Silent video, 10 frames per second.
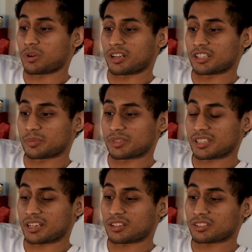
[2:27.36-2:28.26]

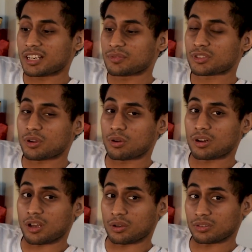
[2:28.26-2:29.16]
100%, because I live so
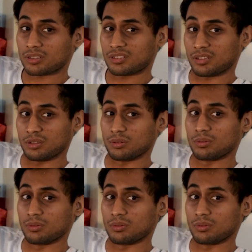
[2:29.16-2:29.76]
close to